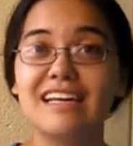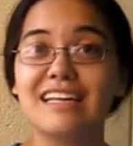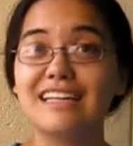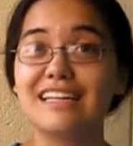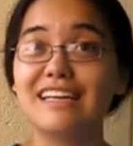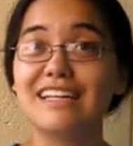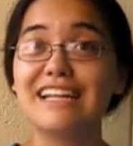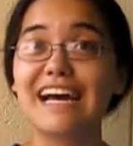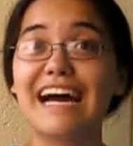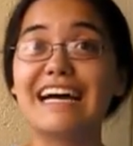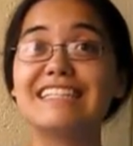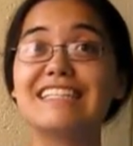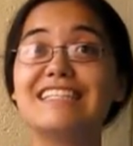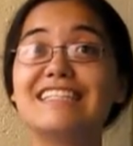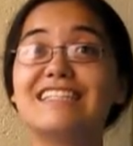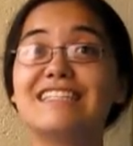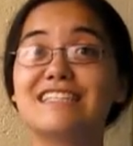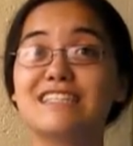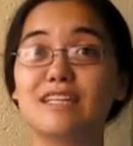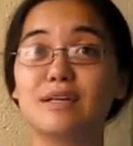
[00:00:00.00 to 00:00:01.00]
Now that's
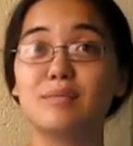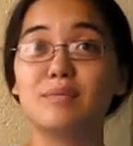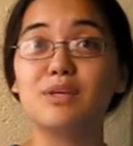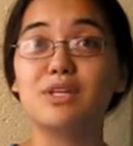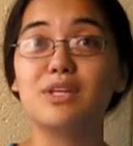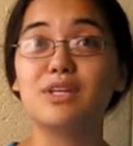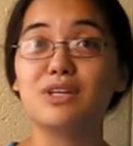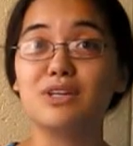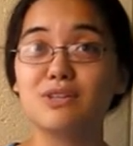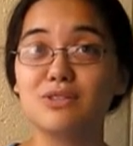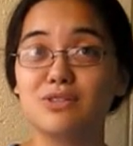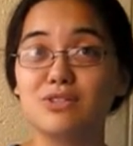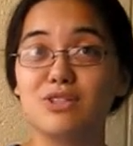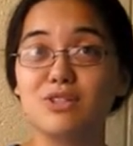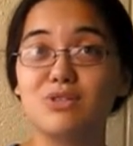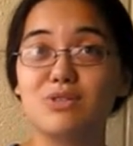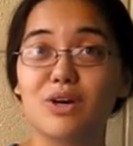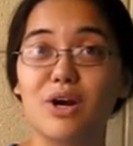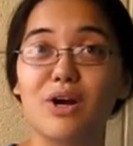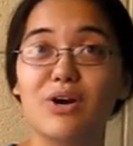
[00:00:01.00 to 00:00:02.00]
some huge
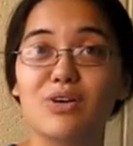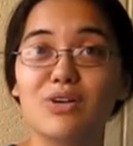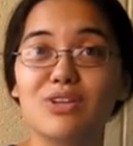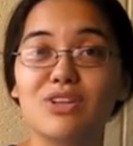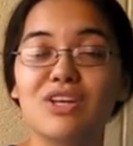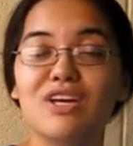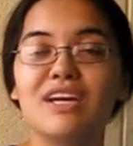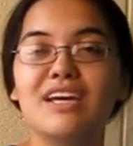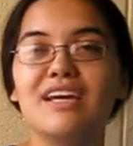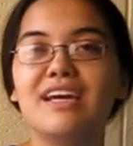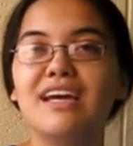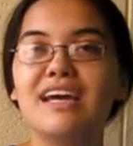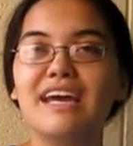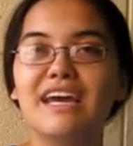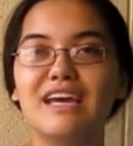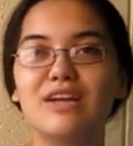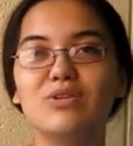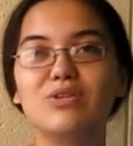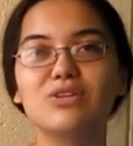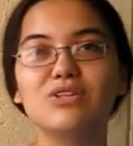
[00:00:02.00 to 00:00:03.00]
growth.
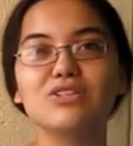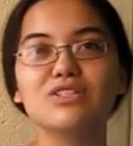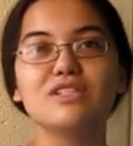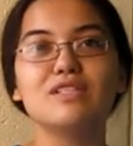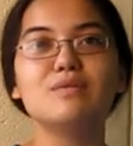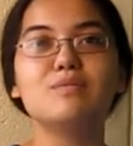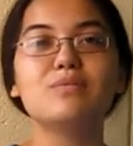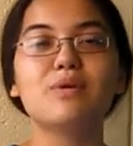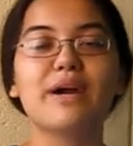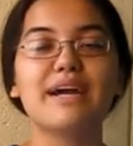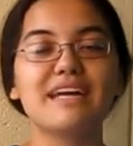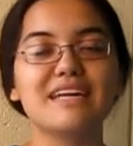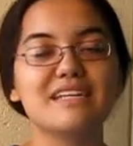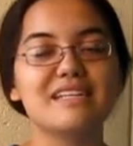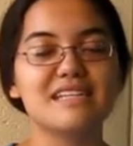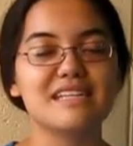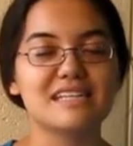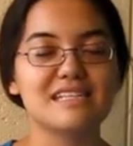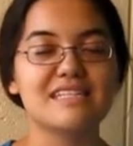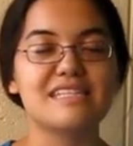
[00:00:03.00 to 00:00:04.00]
In order to
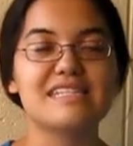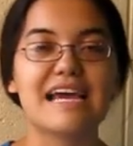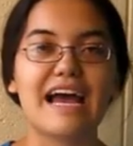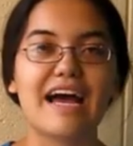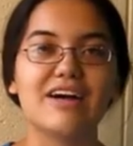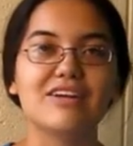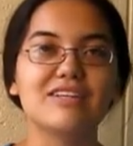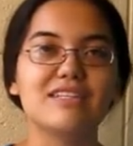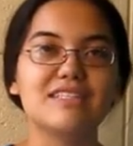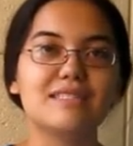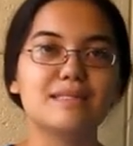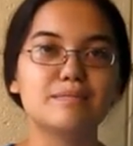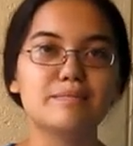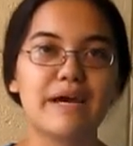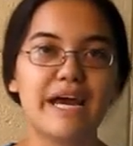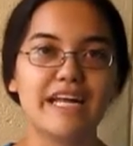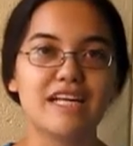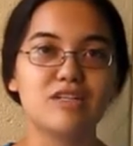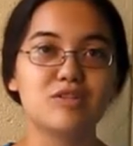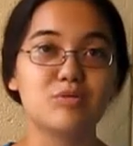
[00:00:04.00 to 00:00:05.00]
break this down into
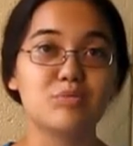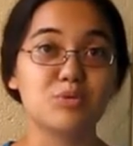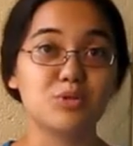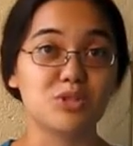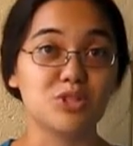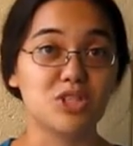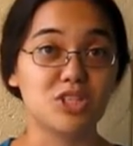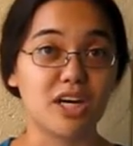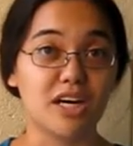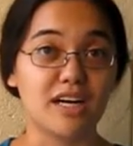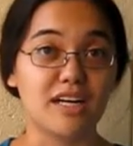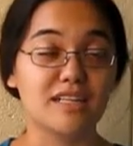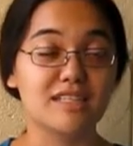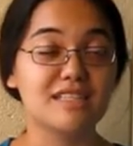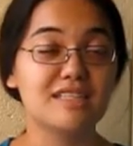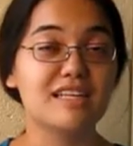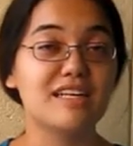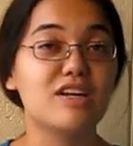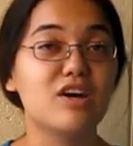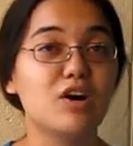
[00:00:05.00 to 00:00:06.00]
manageable
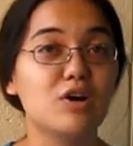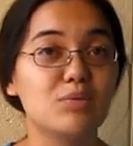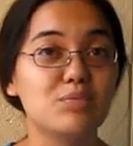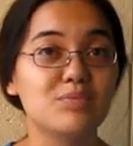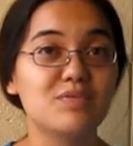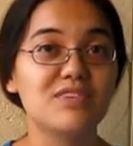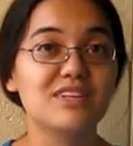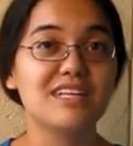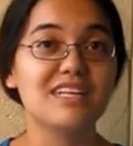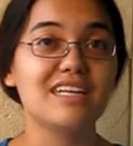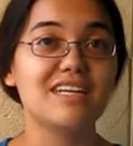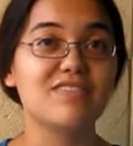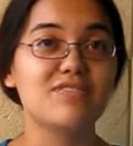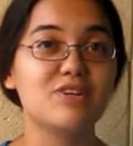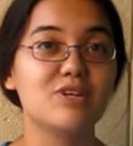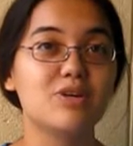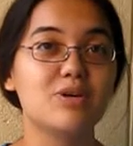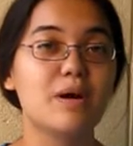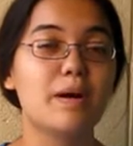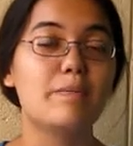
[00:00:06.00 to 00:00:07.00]
chunks and hopefully give
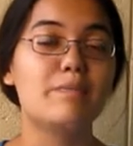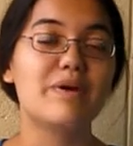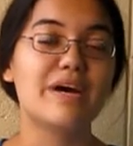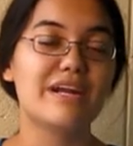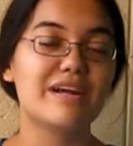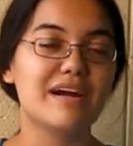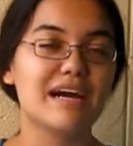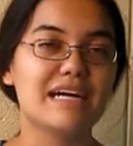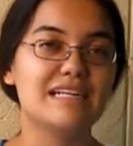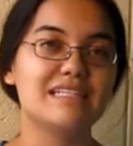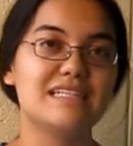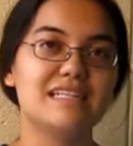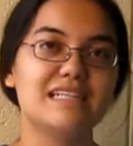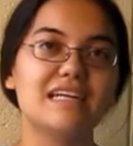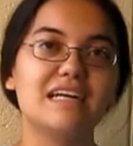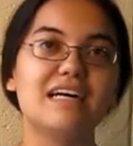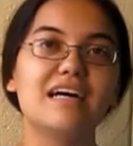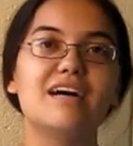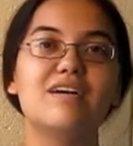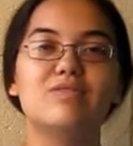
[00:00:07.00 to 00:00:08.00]
you a better
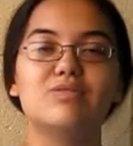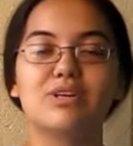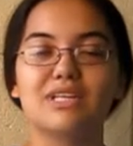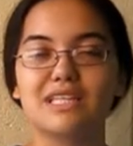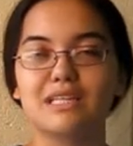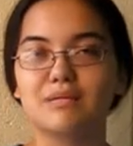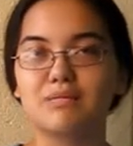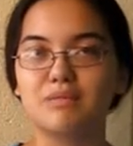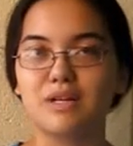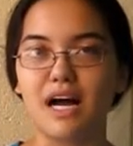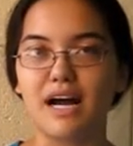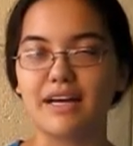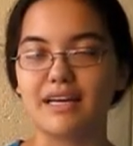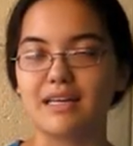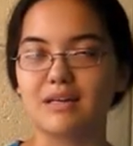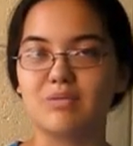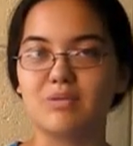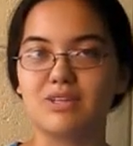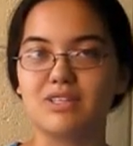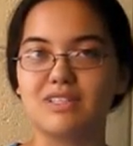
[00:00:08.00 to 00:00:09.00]
idea of what the
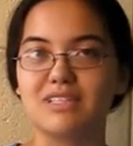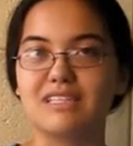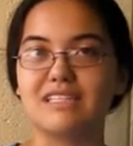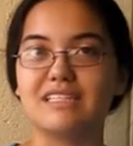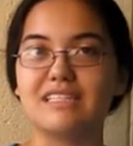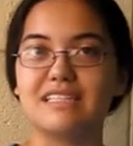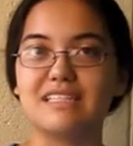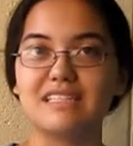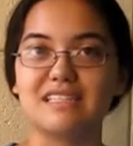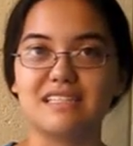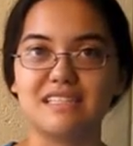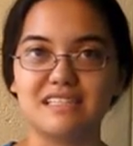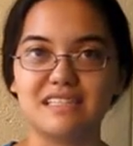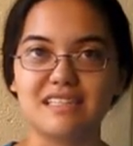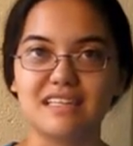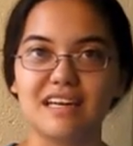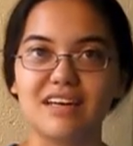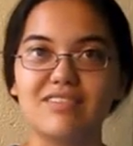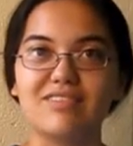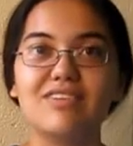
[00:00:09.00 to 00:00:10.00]
blogging world
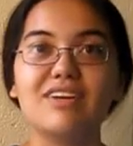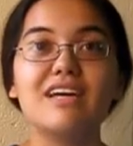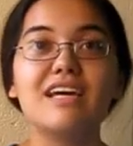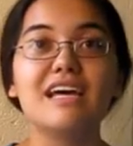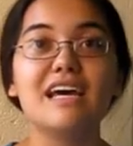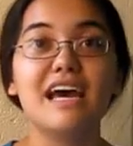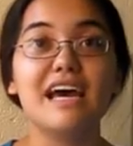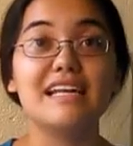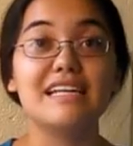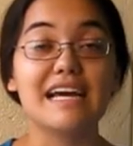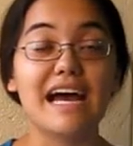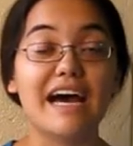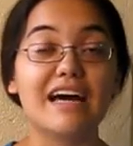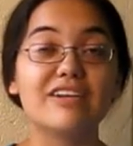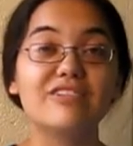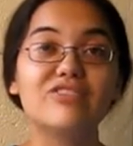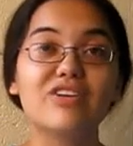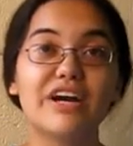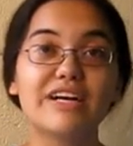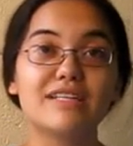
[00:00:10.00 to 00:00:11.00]
consists of and how
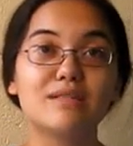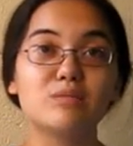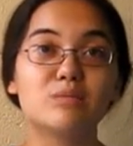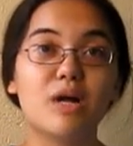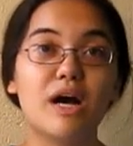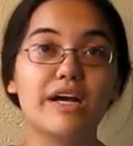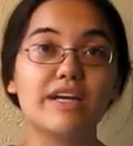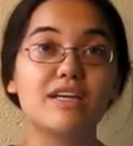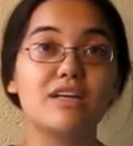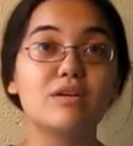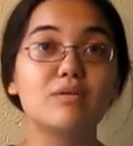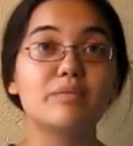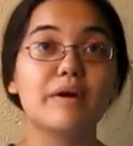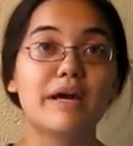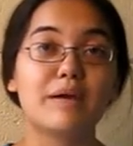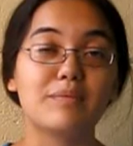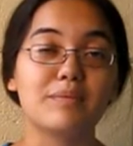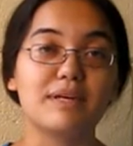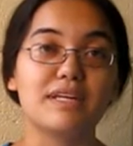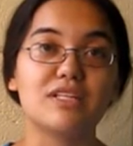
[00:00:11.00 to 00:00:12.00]
to find a blog you
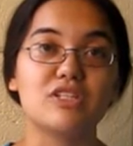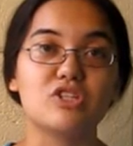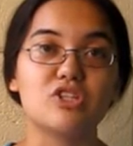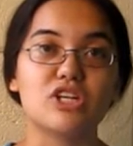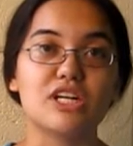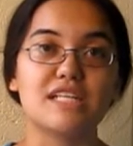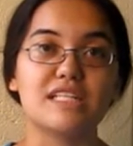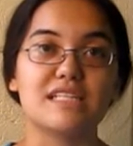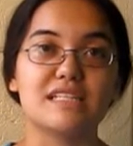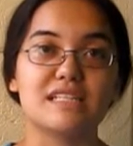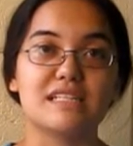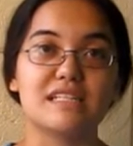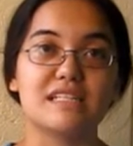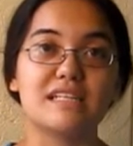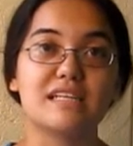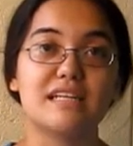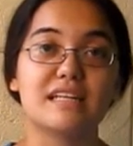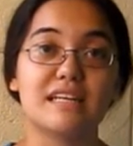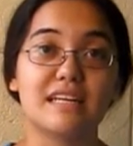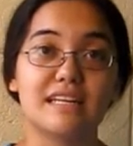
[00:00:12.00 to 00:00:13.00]
might be interested
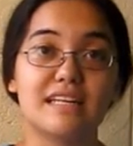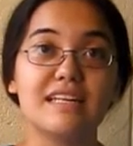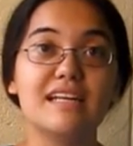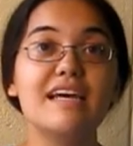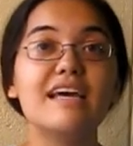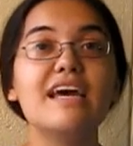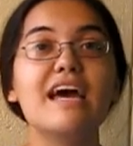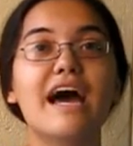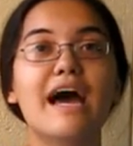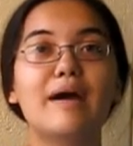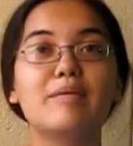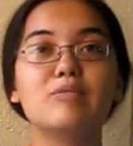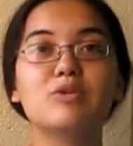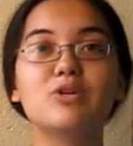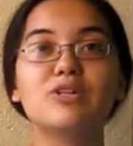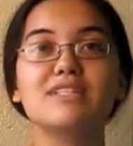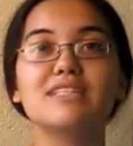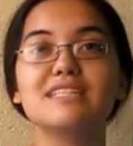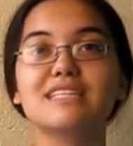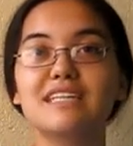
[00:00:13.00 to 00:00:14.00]
in, I'm
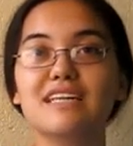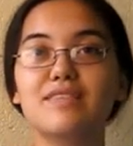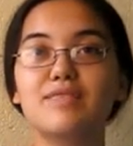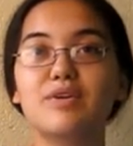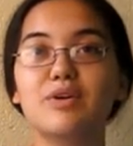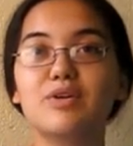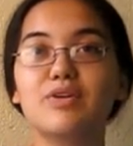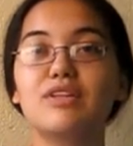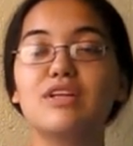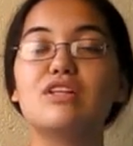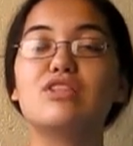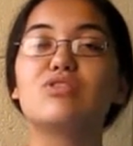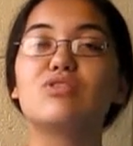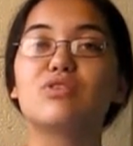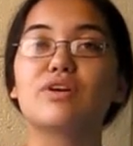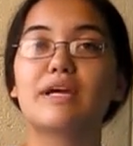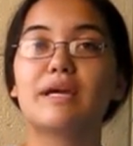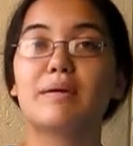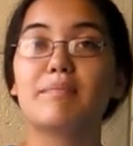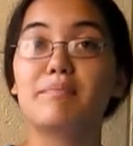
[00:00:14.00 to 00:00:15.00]
going to give you the
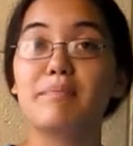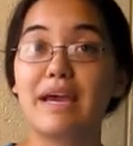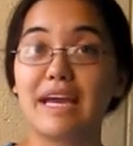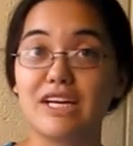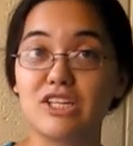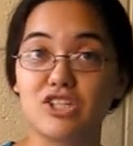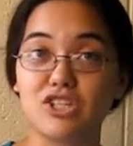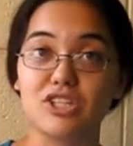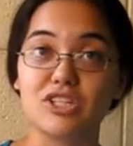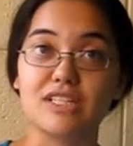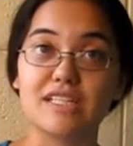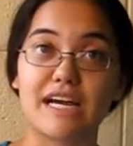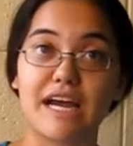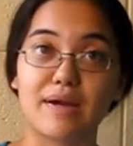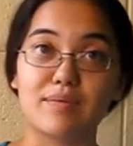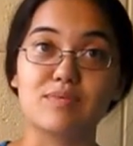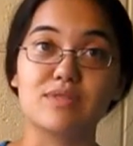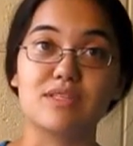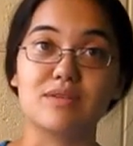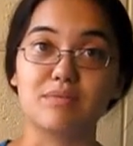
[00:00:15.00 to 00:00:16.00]
three major
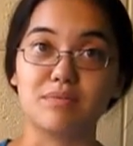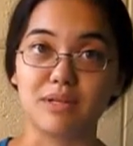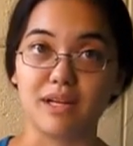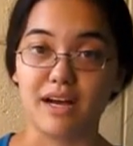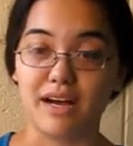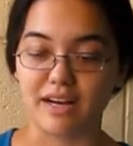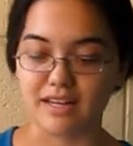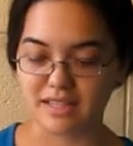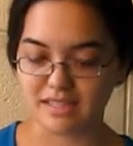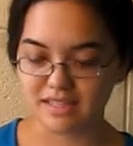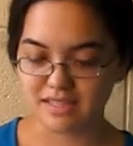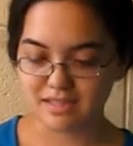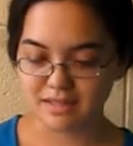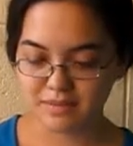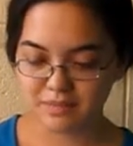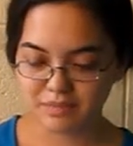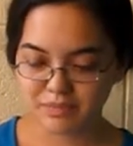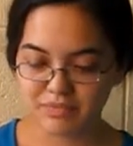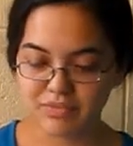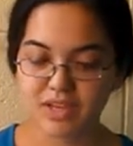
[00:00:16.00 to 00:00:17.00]
types of blogs:
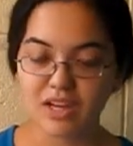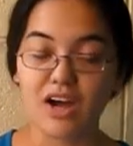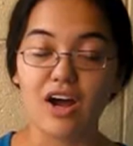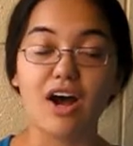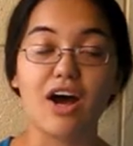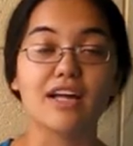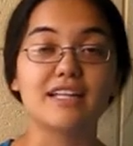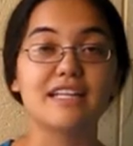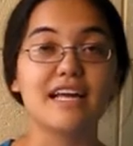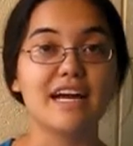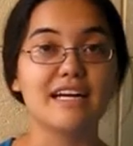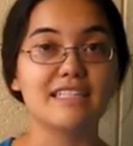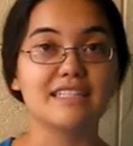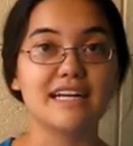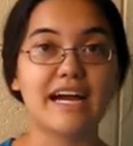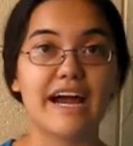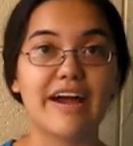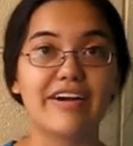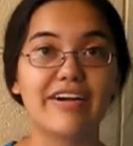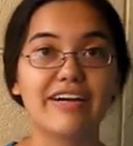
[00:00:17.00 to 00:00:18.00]
online
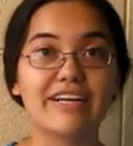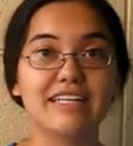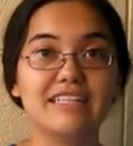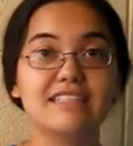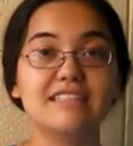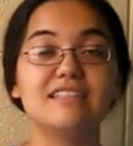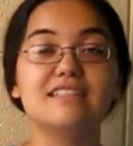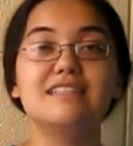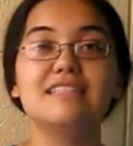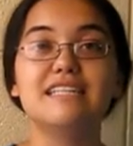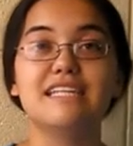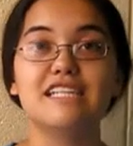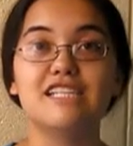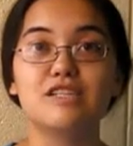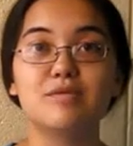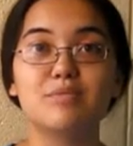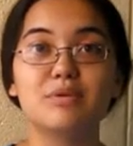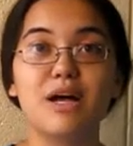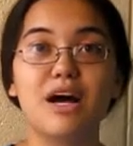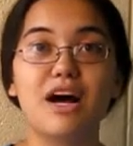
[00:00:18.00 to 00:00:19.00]
diaries,
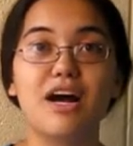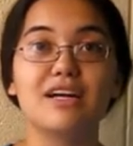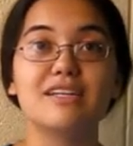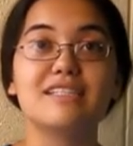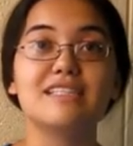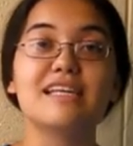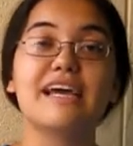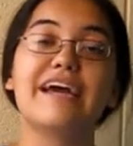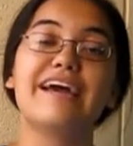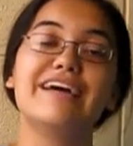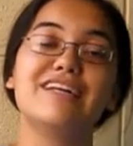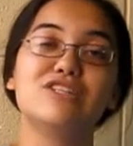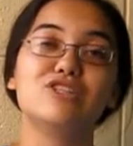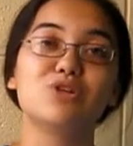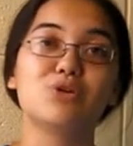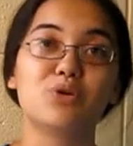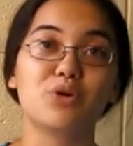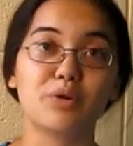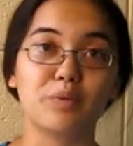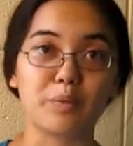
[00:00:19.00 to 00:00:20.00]
niche blogs,
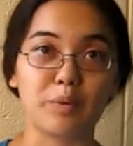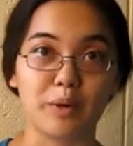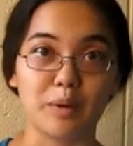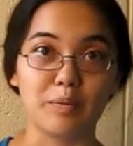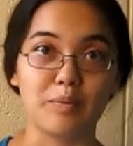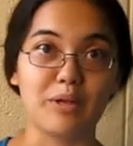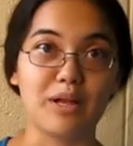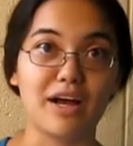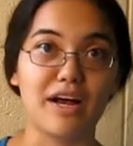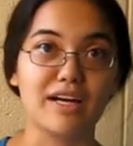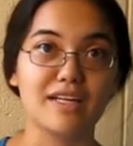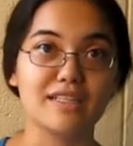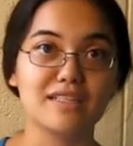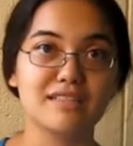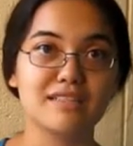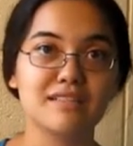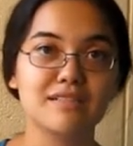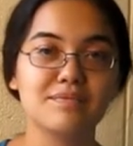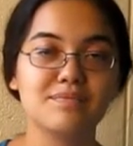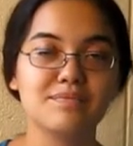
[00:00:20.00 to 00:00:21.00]
and corporate blogs.